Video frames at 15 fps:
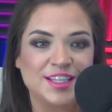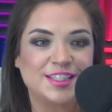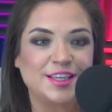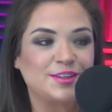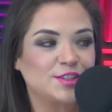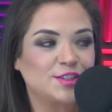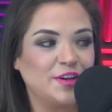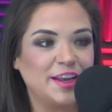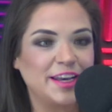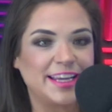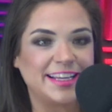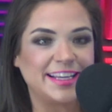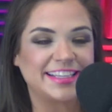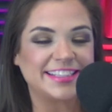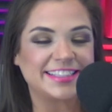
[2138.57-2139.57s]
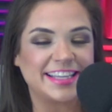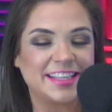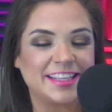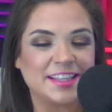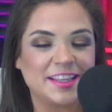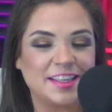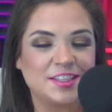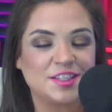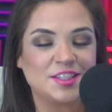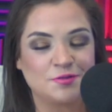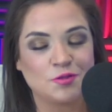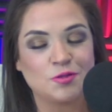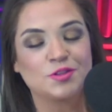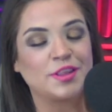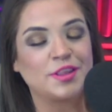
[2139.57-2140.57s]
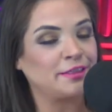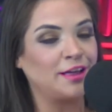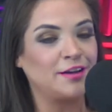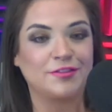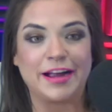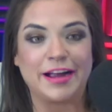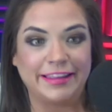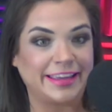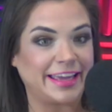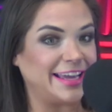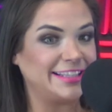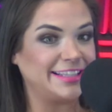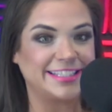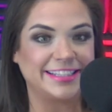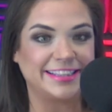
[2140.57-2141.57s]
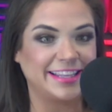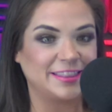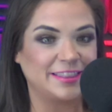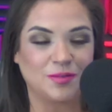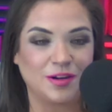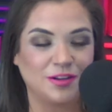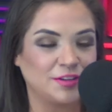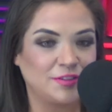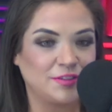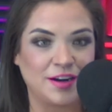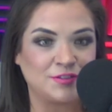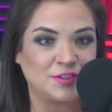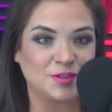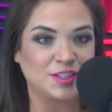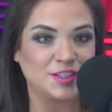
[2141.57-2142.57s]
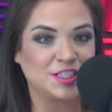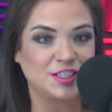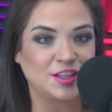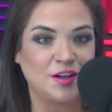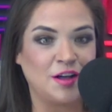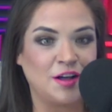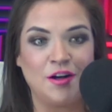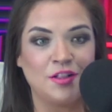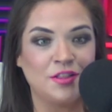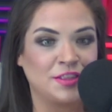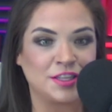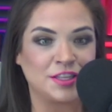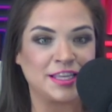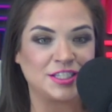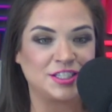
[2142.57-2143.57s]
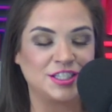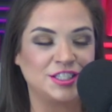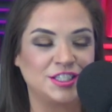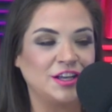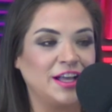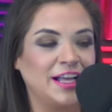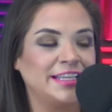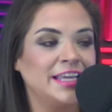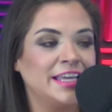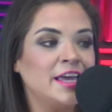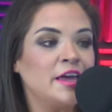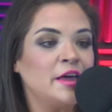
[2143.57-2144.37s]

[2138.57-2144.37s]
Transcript: So it's funny because, of course, they love Riley Gaines and think the world of her after what all that she's done.